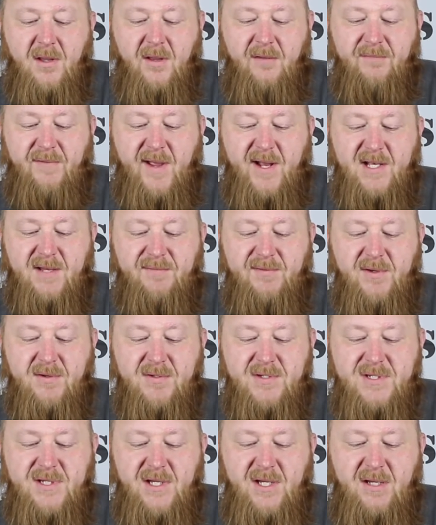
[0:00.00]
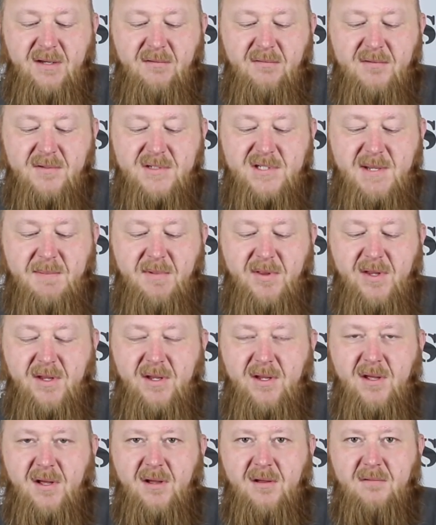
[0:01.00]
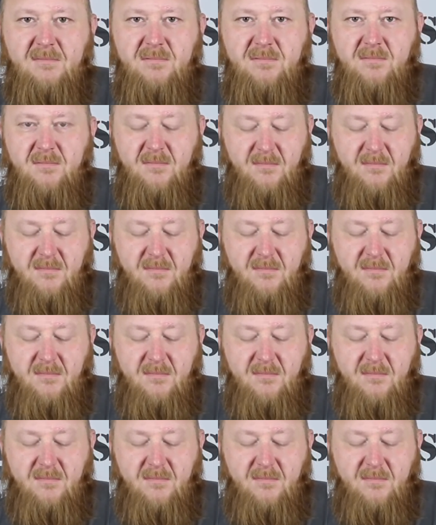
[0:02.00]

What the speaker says: In fact, if you see some of the